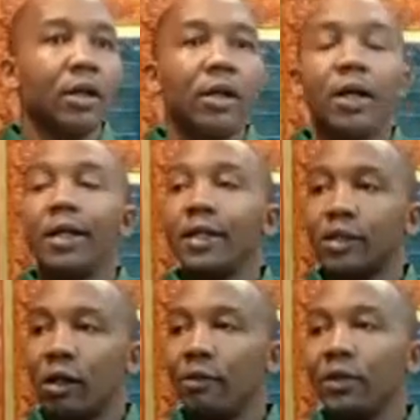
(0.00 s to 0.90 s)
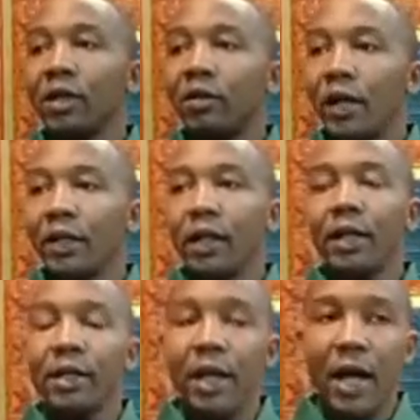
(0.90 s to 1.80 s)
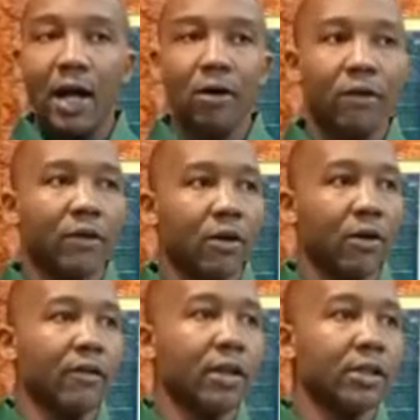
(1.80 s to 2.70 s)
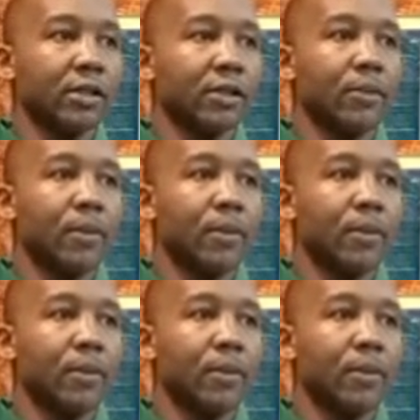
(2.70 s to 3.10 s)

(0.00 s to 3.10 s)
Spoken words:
It is something greater than the Ark of the Covenant,